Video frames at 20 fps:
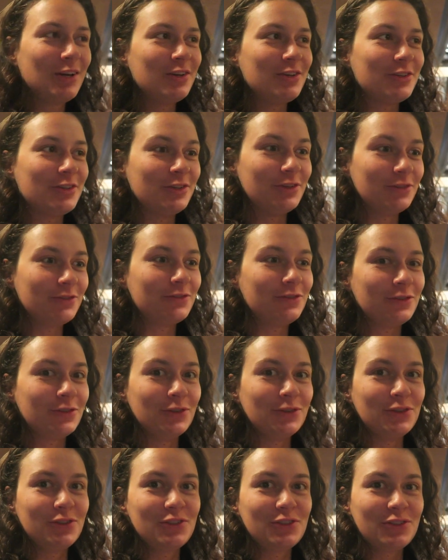to the
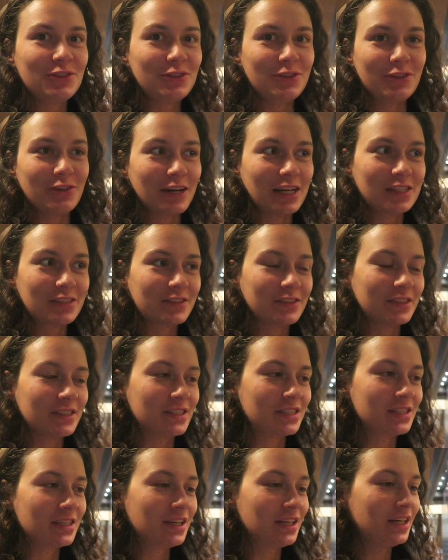food to the
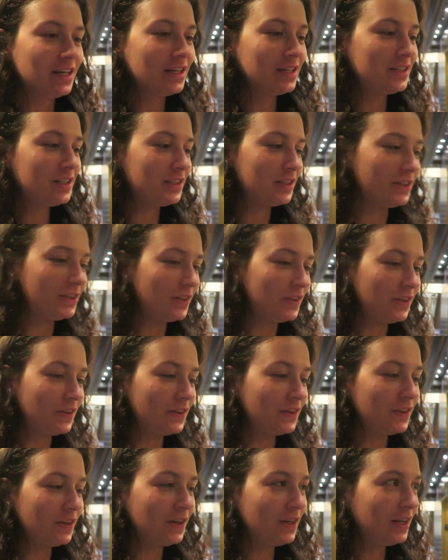restaurant
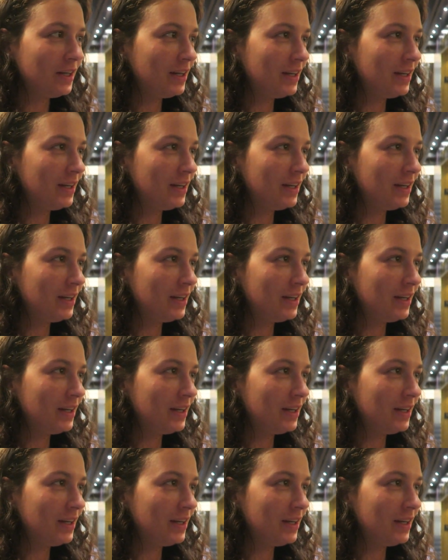to